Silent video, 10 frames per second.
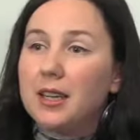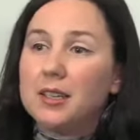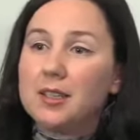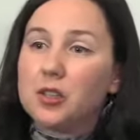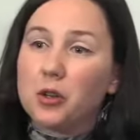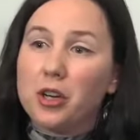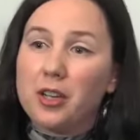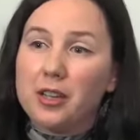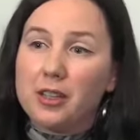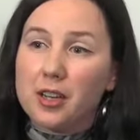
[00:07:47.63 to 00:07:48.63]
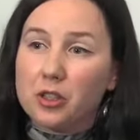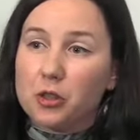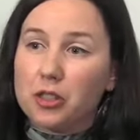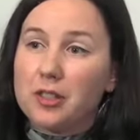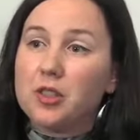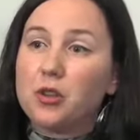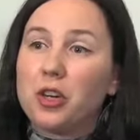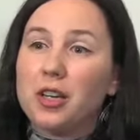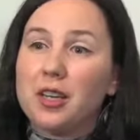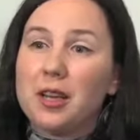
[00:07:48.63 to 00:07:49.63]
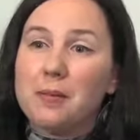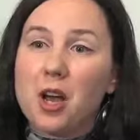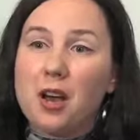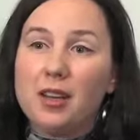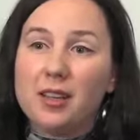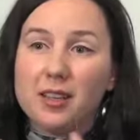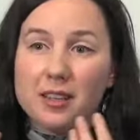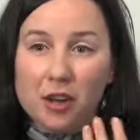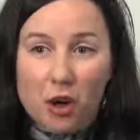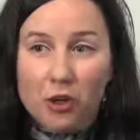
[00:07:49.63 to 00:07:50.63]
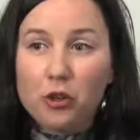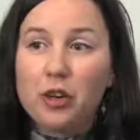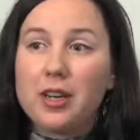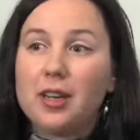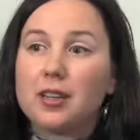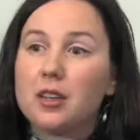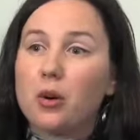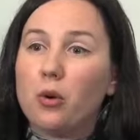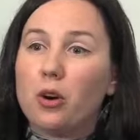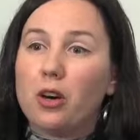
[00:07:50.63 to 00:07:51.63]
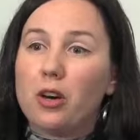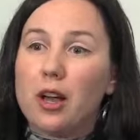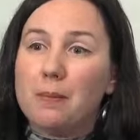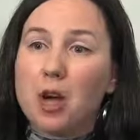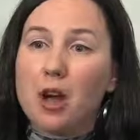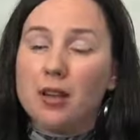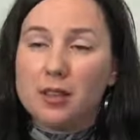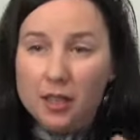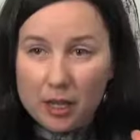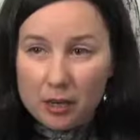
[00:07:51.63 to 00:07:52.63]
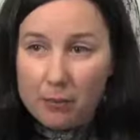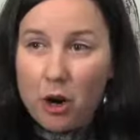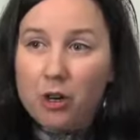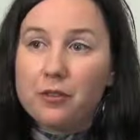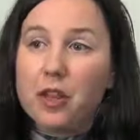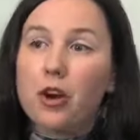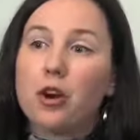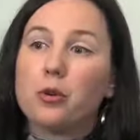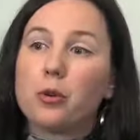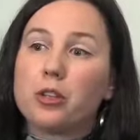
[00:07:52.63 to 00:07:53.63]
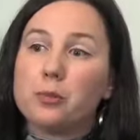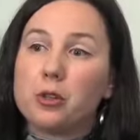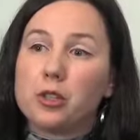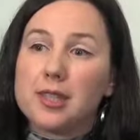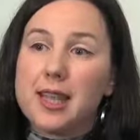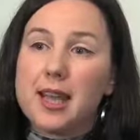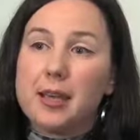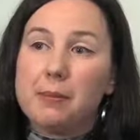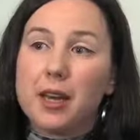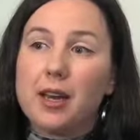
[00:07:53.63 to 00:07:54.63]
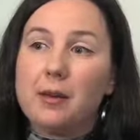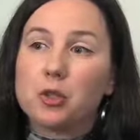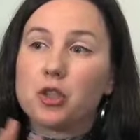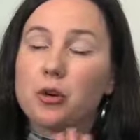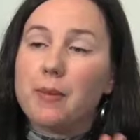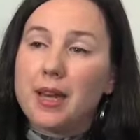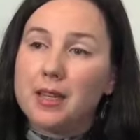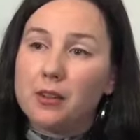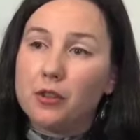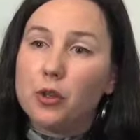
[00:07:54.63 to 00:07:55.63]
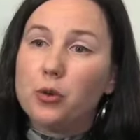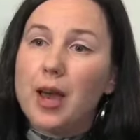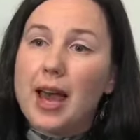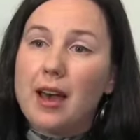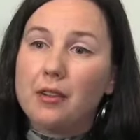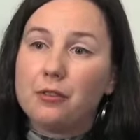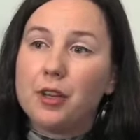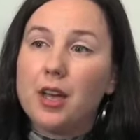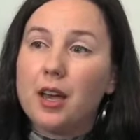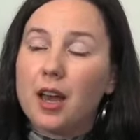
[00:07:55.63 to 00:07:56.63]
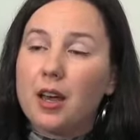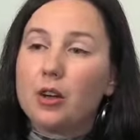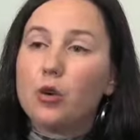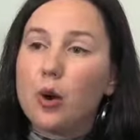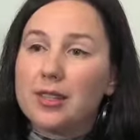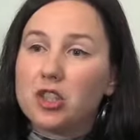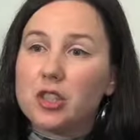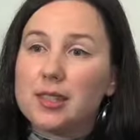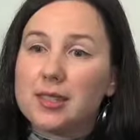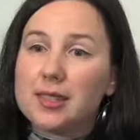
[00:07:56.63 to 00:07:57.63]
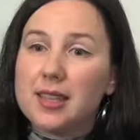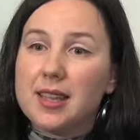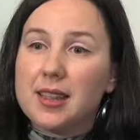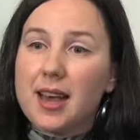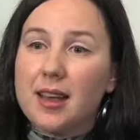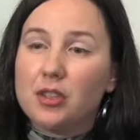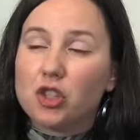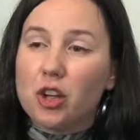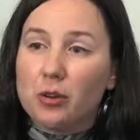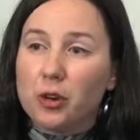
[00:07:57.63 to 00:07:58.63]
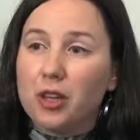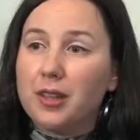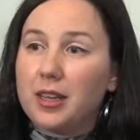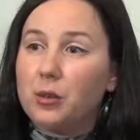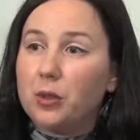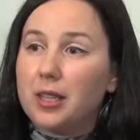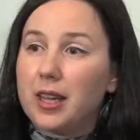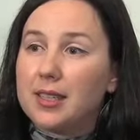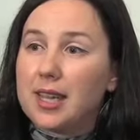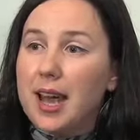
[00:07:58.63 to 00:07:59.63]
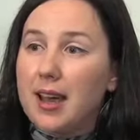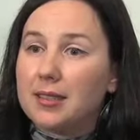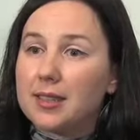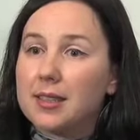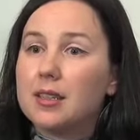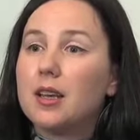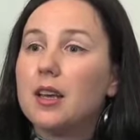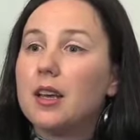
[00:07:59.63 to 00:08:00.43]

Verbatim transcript: media historian, cultural historian. Oh. I'm not an art critic or I'm not part of the art world per se, but I'm sure many of you have uh, questions in that genre that you would like to ask